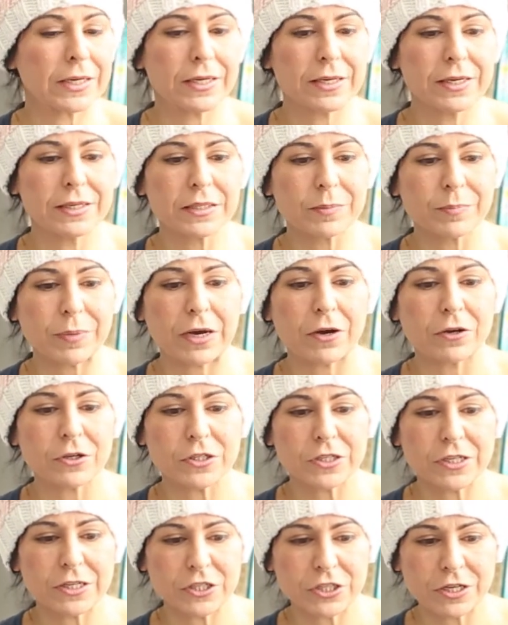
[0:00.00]
It's
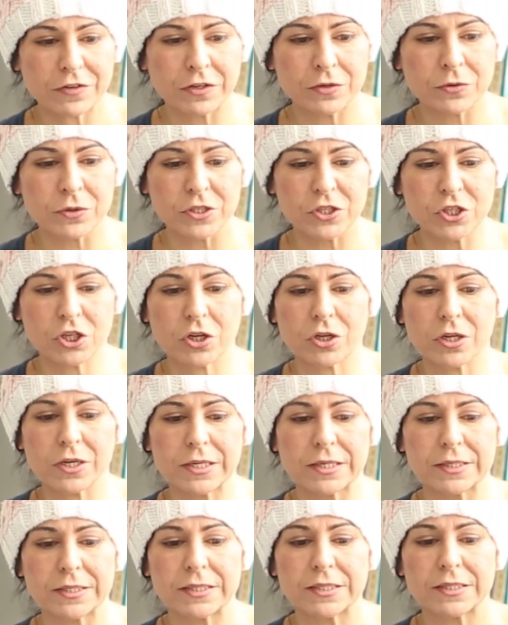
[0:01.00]
about Stephan, who's a
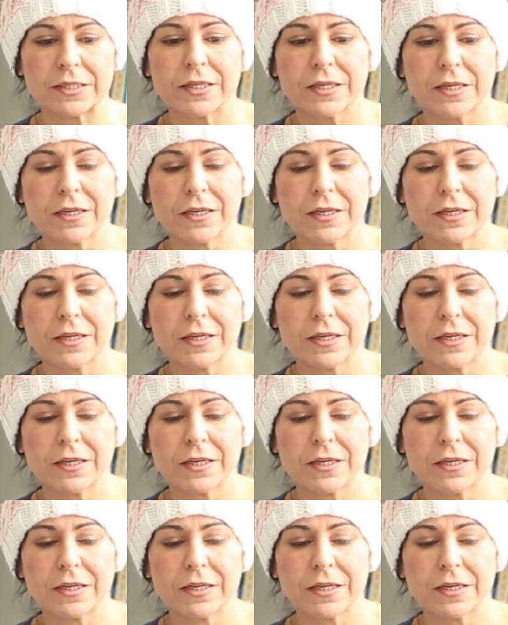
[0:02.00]
journalist,